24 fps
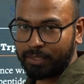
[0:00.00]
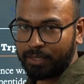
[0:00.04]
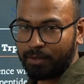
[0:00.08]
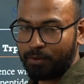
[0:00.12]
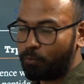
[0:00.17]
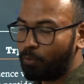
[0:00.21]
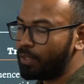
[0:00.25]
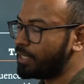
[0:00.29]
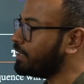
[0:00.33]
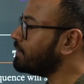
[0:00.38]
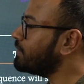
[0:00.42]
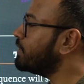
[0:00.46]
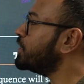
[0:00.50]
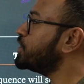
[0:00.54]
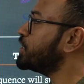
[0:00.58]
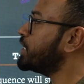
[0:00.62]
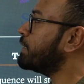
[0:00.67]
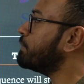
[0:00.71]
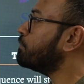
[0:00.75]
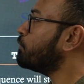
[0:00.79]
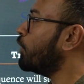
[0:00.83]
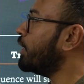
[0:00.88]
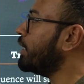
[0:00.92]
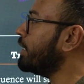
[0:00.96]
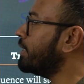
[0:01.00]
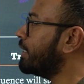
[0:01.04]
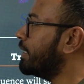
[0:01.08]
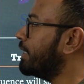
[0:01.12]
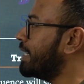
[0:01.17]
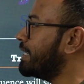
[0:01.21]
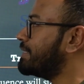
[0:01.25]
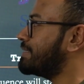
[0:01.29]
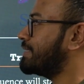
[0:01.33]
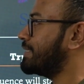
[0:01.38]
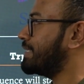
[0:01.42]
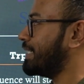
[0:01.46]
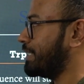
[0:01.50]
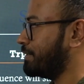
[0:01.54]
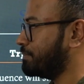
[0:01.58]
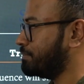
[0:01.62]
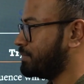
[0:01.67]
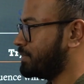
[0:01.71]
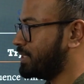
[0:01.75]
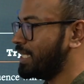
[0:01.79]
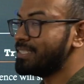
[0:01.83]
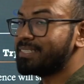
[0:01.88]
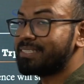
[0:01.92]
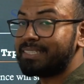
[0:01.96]
What are the checkpoints? Let's
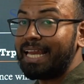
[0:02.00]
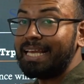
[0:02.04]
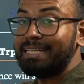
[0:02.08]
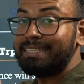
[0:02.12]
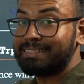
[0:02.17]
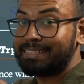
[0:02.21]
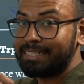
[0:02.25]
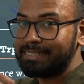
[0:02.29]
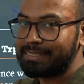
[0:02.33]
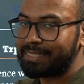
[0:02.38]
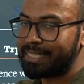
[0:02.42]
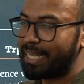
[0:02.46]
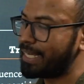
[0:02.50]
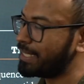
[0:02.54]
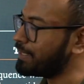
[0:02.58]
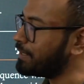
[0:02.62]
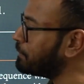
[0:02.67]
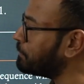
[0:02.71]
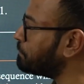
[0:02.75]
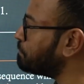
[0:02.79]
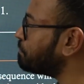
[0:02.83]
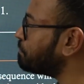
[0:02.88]
see. Just like cell cycle.